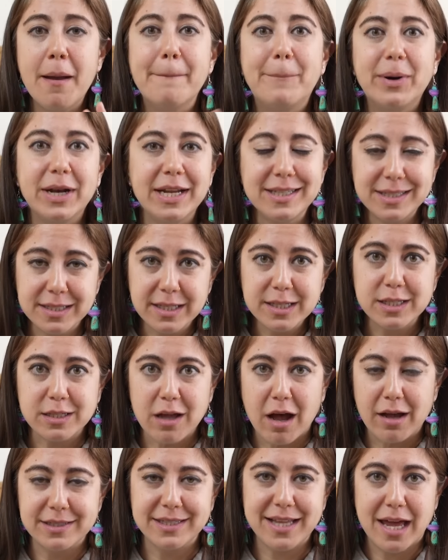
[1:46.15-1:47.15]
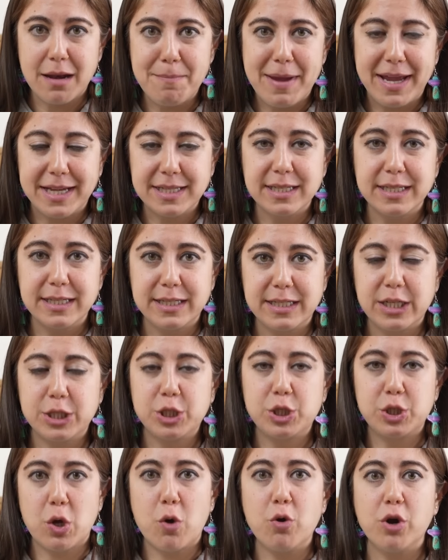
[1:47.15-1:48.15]
but it's the sauce that makes this
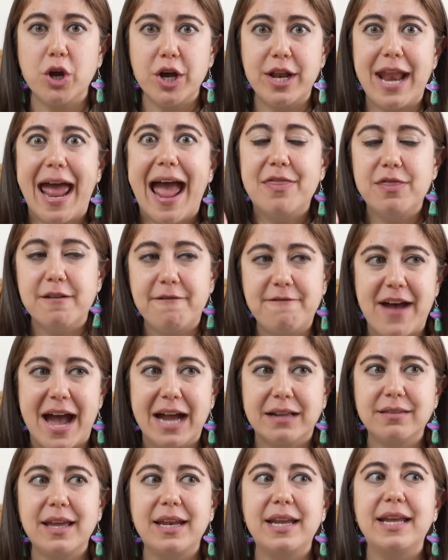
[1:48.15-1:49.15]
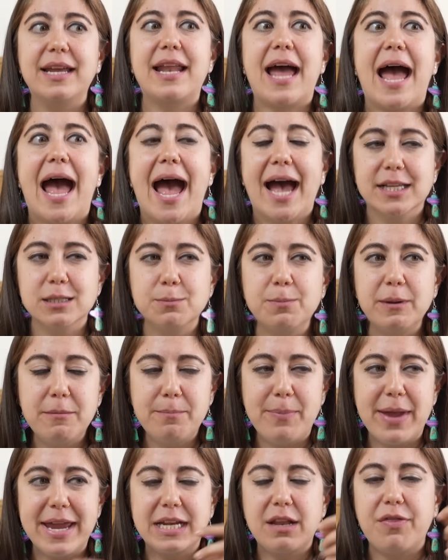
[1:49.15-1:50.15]
dish so good, and the fact that it has
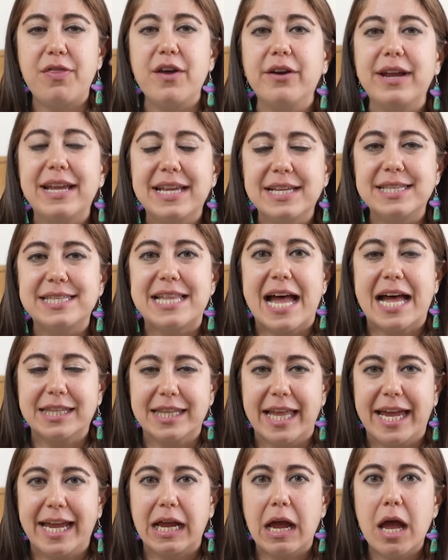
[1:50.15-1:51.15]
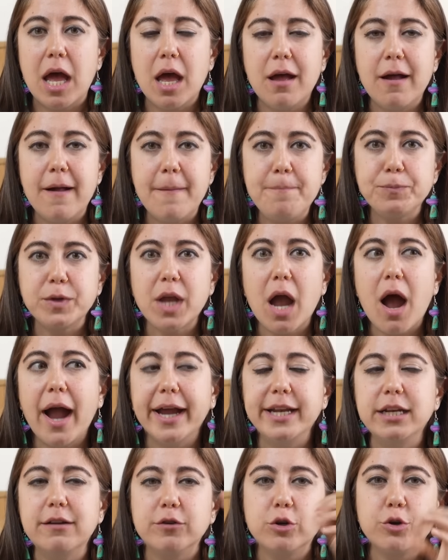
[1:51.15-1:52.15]
been baked, there is that like
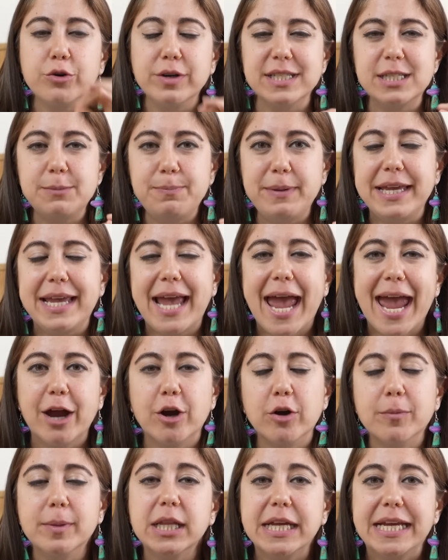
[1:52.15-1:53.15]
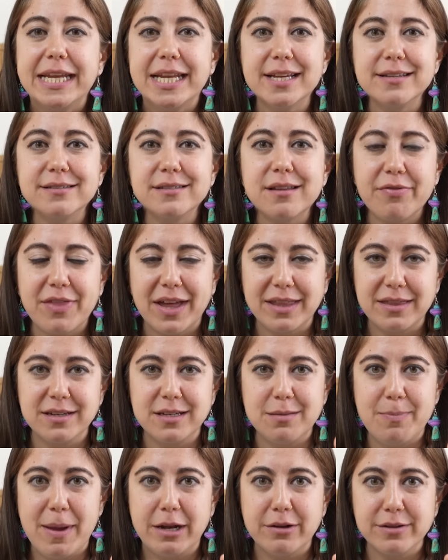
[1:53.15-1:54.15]
kind of crispy carameliness that the
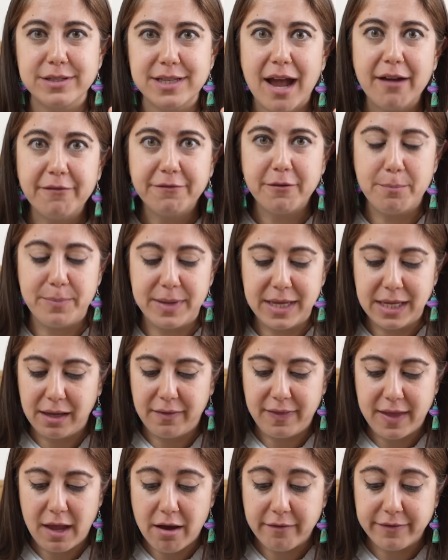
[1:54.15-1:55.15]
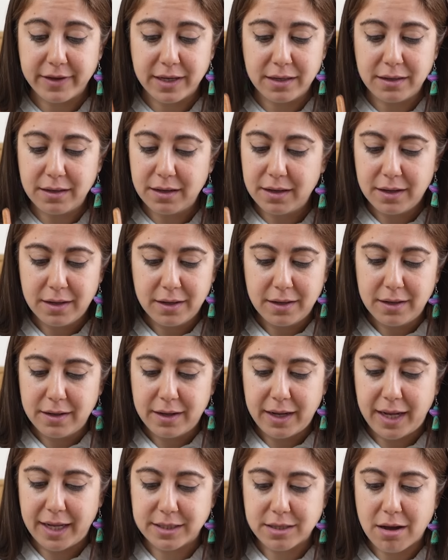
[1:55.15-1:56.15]
tomatoes have from being in the oven.
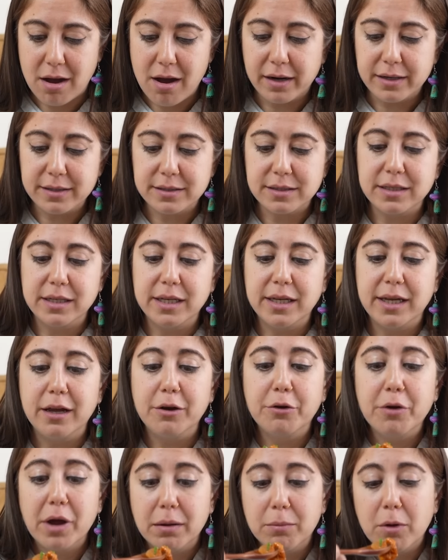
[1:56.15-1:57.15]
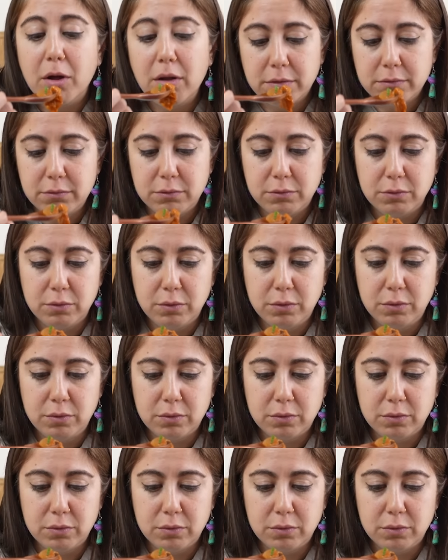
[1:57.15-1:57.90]
It's honestly incredible. Ooh.